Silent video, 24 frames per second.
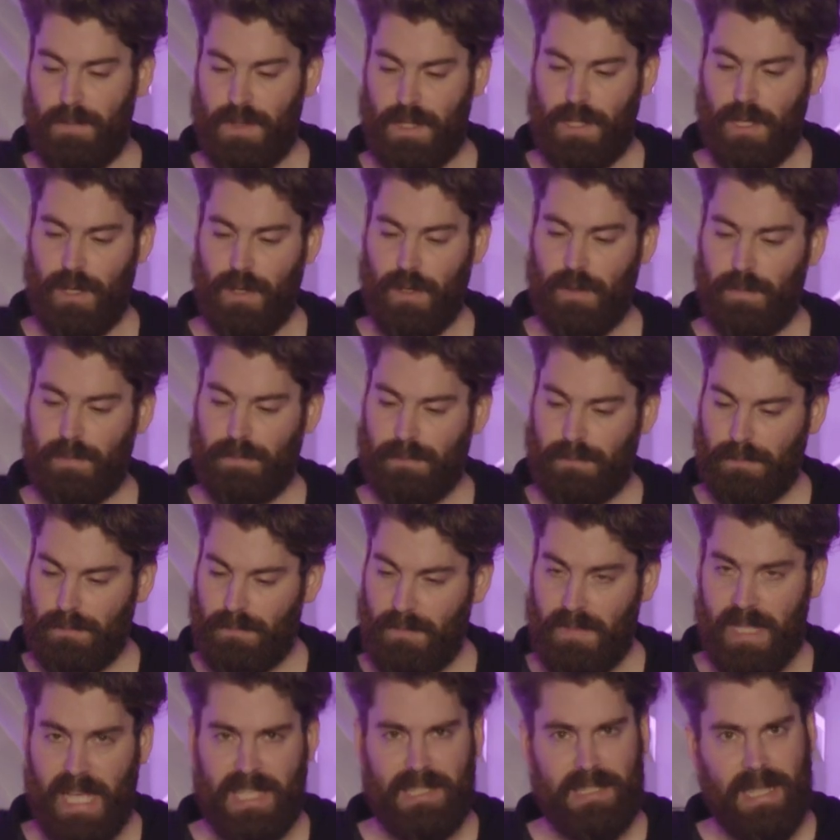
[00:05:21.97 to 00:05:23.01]
So
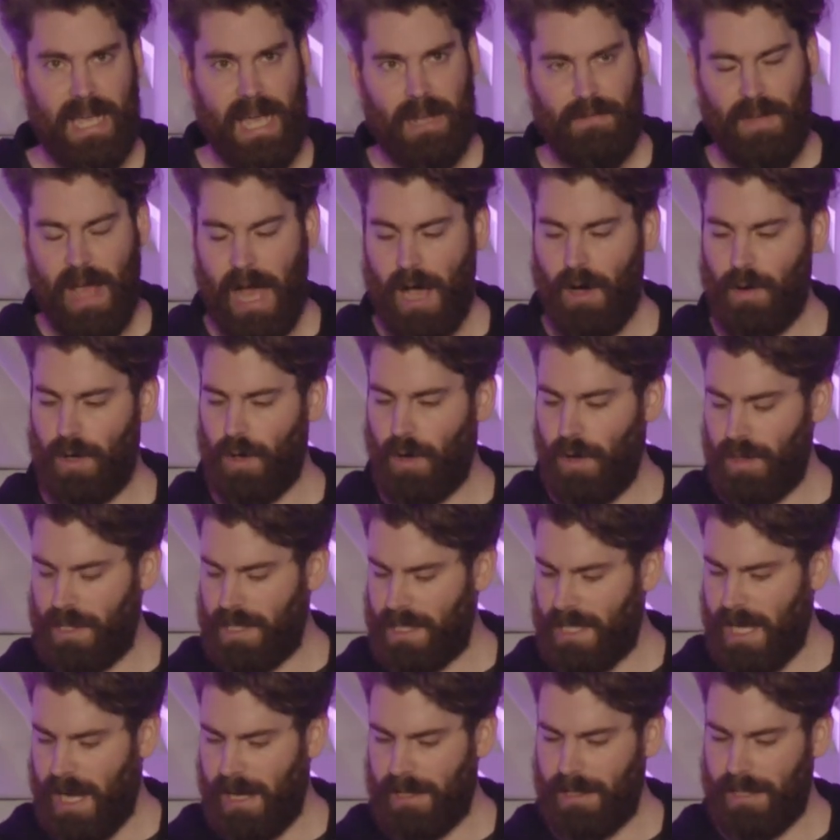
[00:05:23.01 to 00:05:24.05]
that's kind of how it all
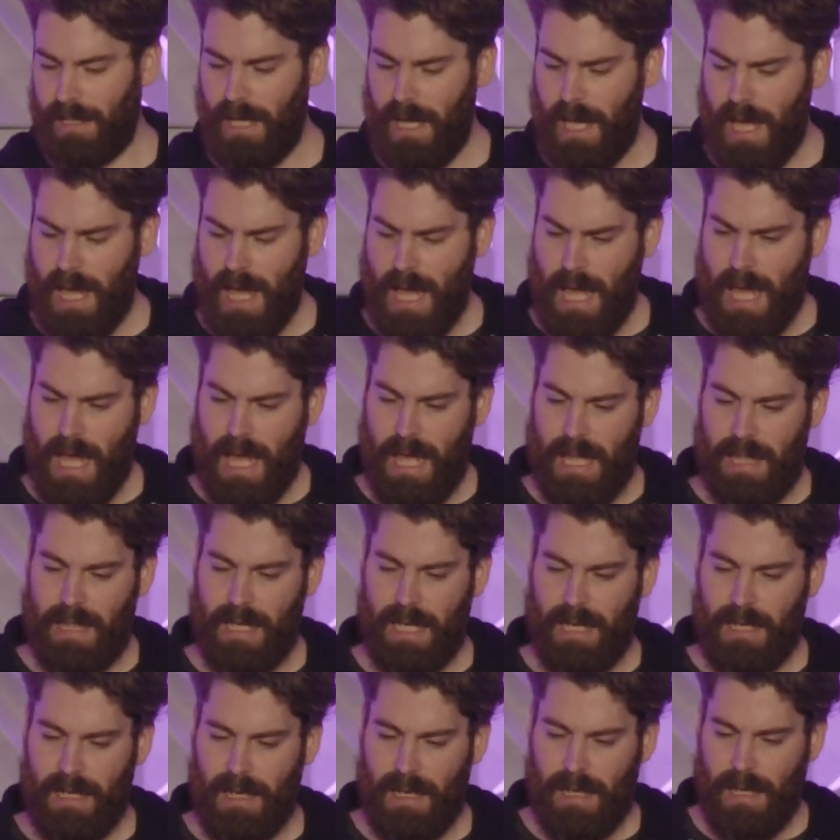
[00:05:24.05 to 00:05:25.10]
started.
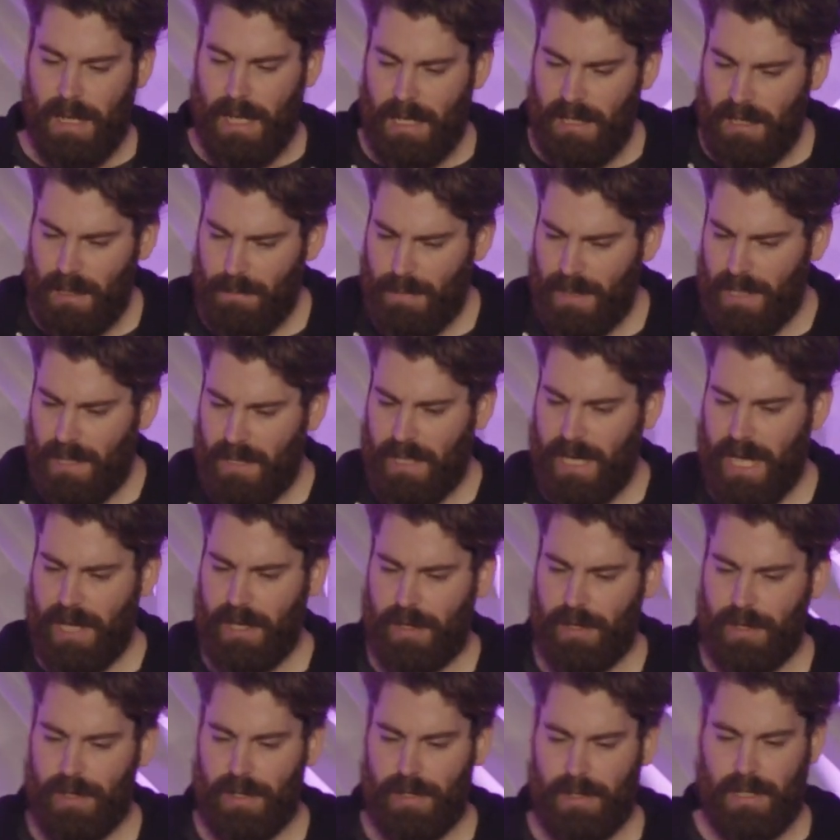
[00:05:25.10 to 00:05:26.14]
Then a little bit
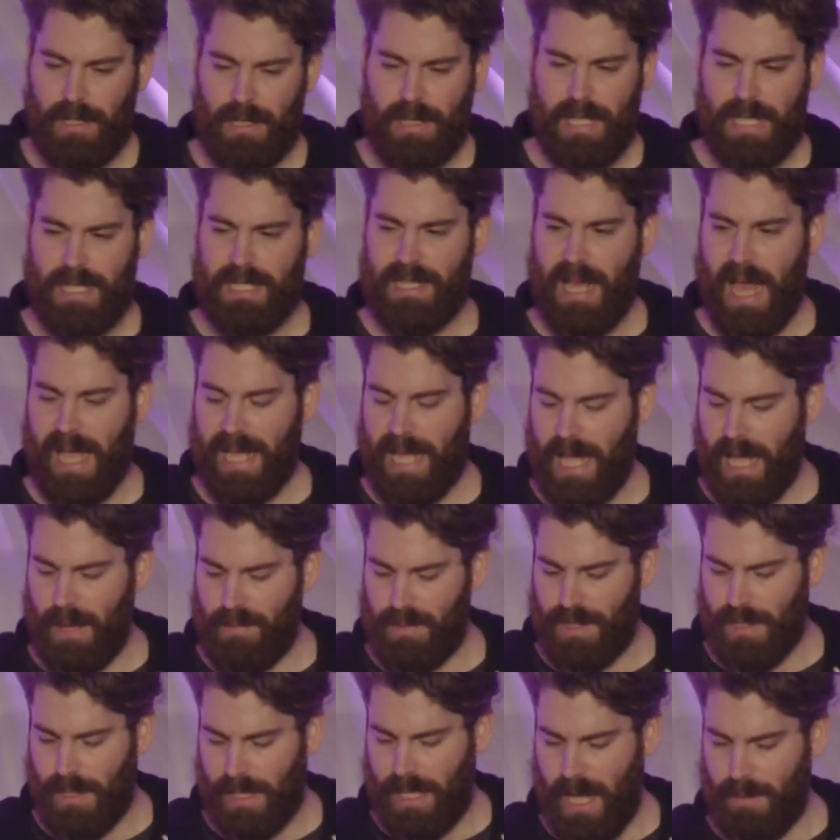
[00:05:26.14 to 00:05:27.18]
later, this guy
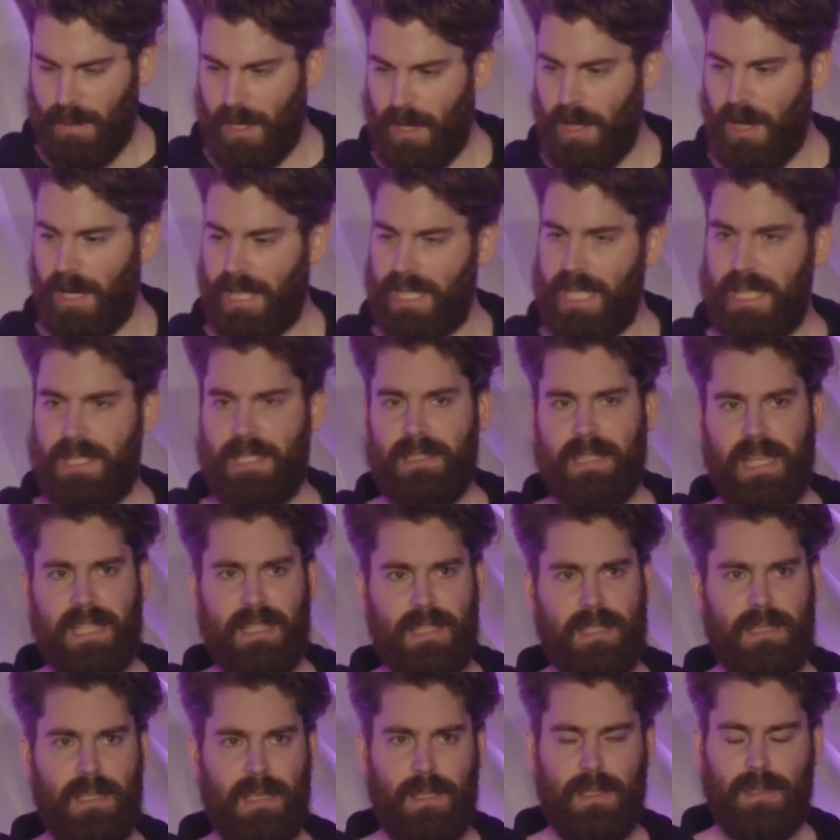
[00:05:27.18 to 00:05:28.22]
came along, and
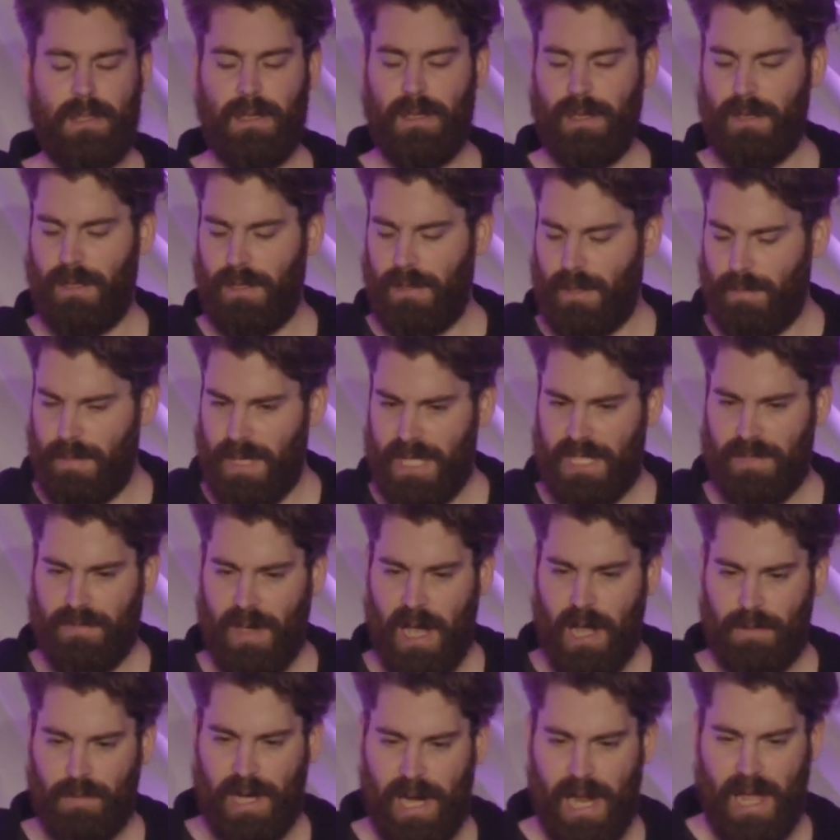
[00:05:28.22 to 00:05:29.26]
that's the piece of
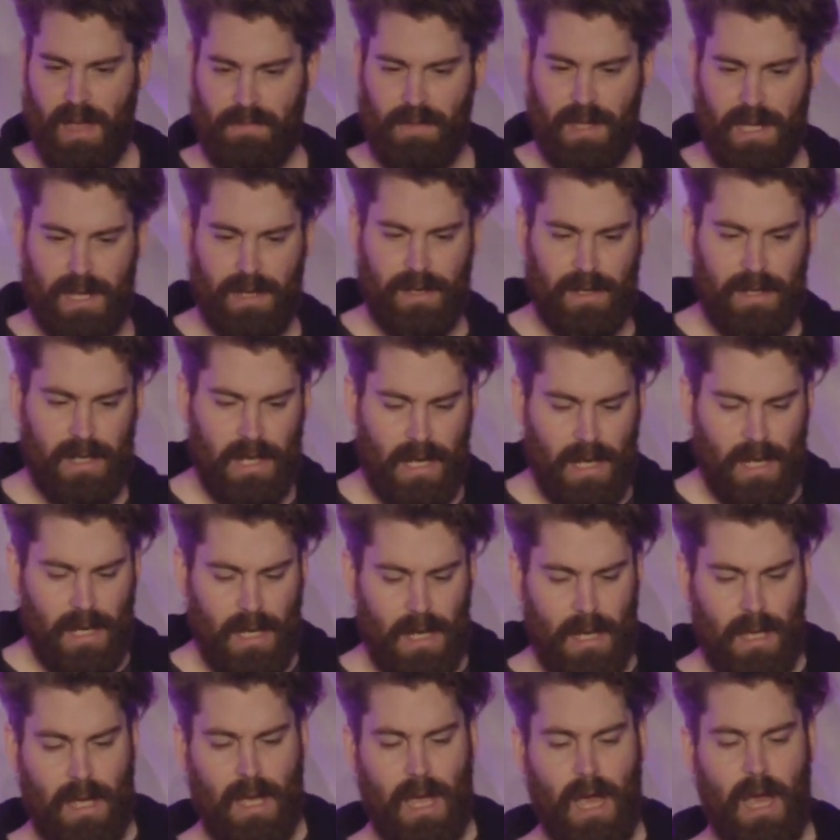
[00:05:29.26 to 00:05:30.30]
hardware I have here,
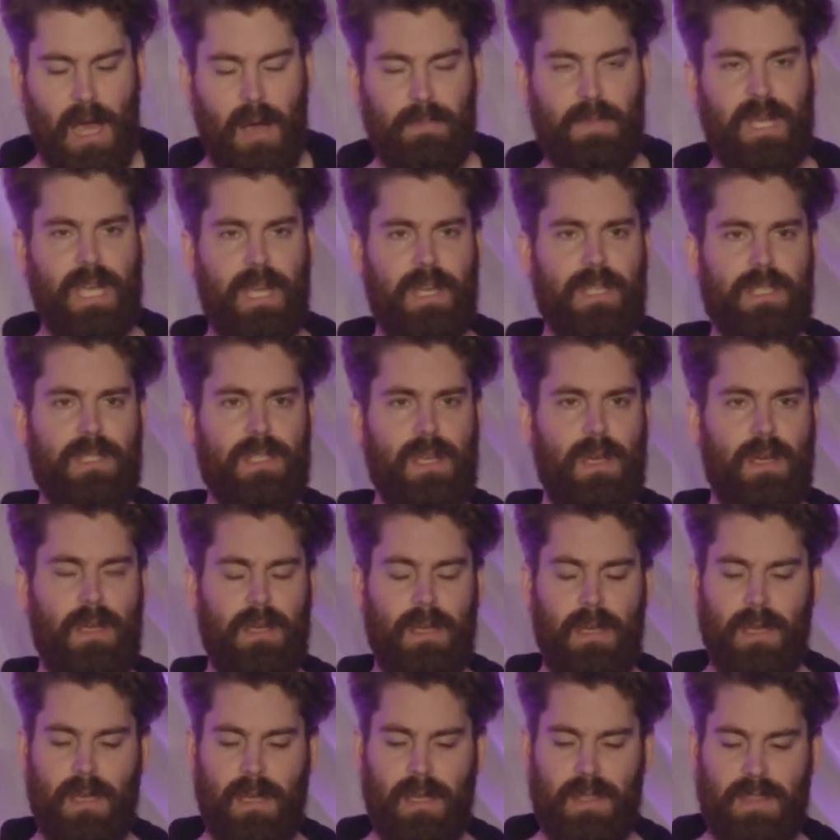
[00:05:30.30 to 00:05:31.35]
because
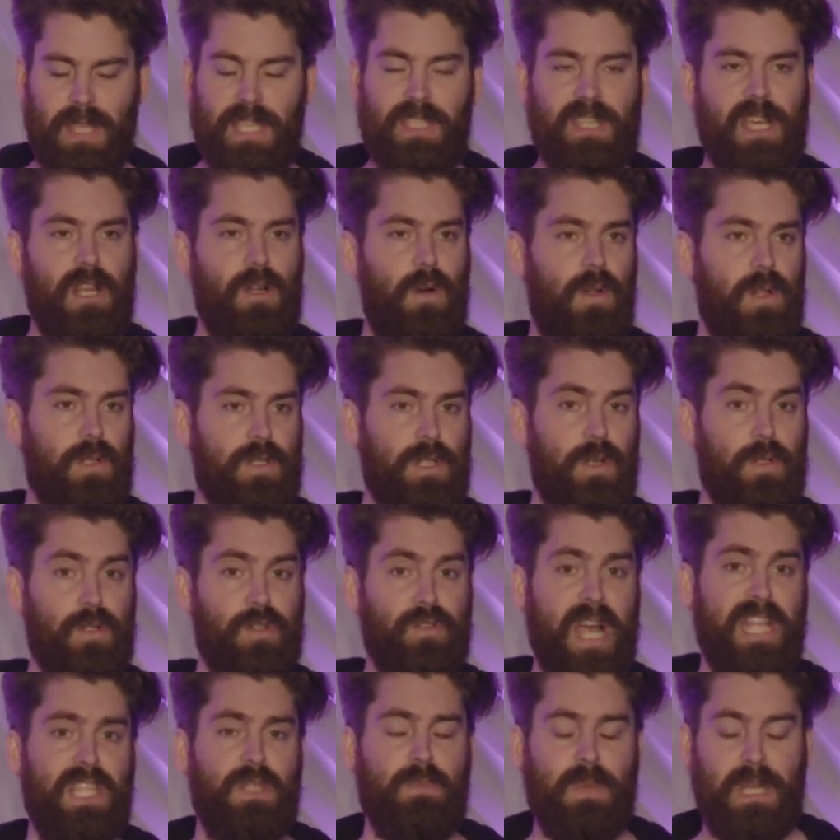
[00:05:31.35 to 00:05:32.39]
this can also
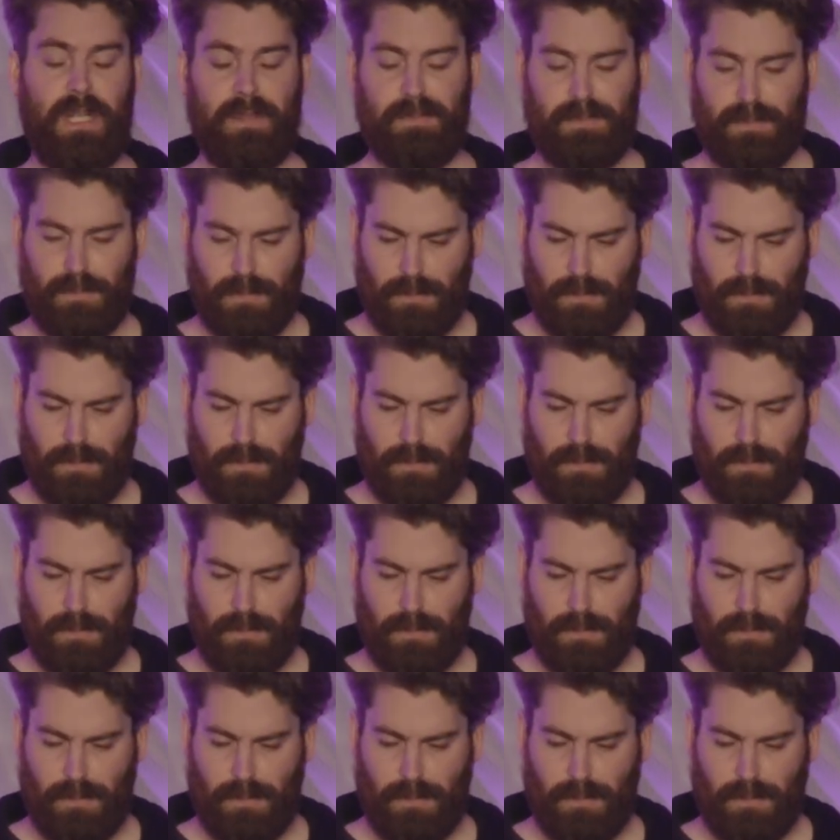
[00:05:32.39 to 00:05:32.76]
transmit.